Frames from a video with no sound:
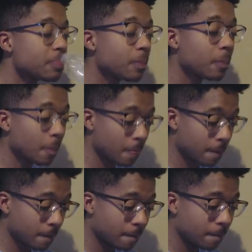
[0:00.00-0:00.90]

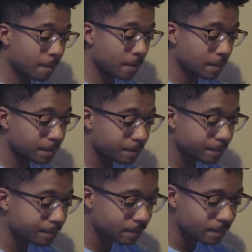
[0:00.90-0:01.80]

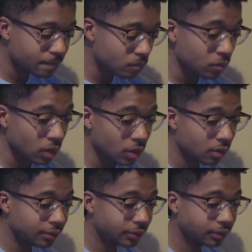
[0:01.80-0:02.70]
I mean
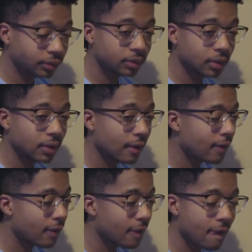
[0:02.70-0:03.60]
well,
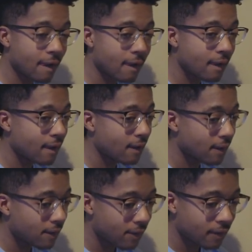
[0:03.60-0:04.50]
but
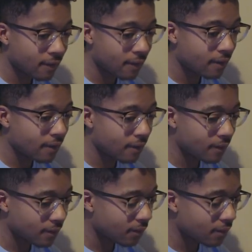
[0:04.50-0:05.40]
I can't
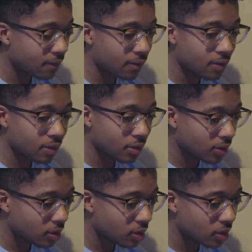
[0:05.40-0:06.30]
stop my
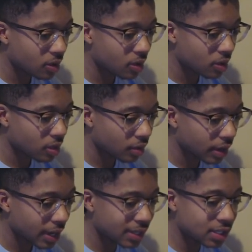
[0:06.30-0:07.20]
pride.
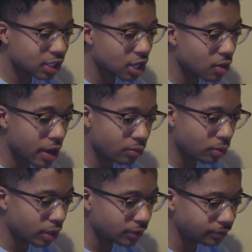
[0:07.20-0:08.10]
Is this Kill Edward.